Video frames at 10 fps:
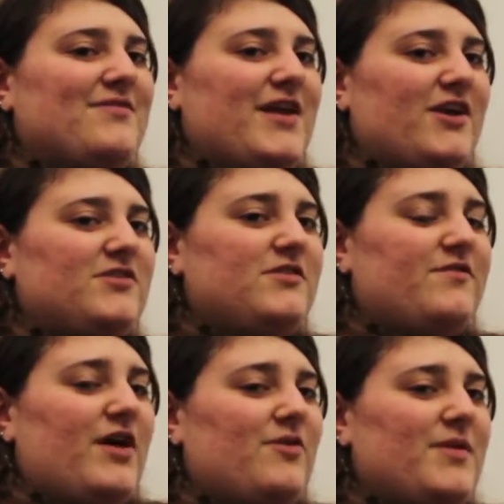of character
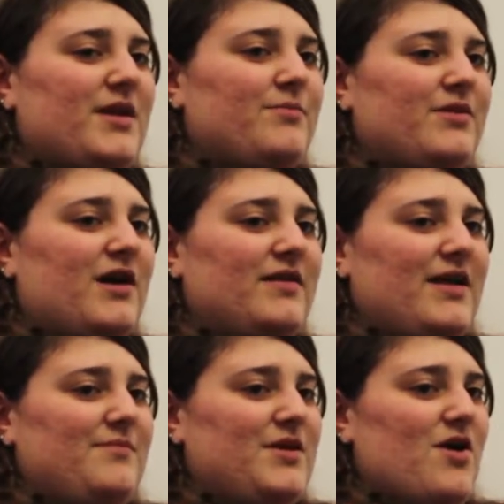development and
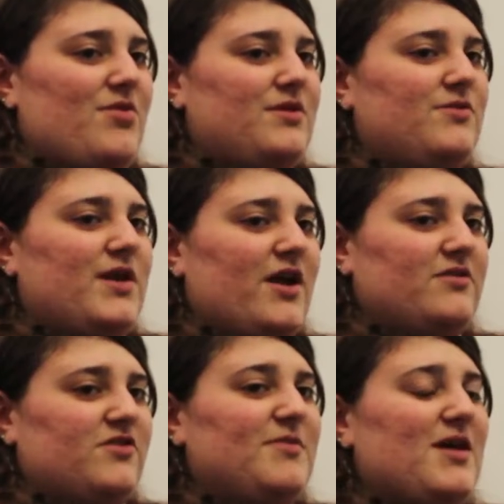plotline beyond the two
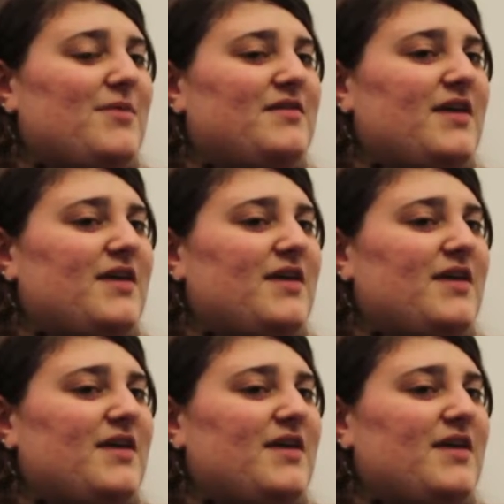characters becoming